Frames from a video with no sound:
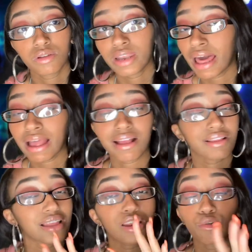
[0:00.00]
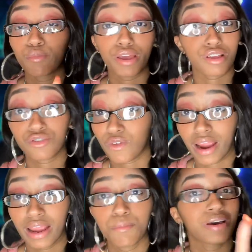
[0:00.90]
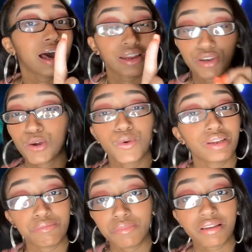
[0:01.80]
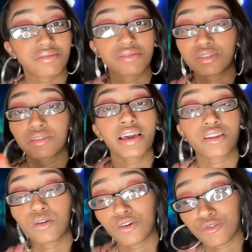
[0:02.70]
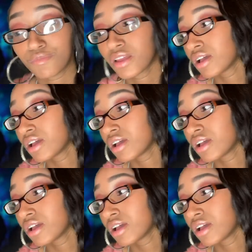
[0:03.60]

like that don't mix right but i didn't know it didn't mix until later on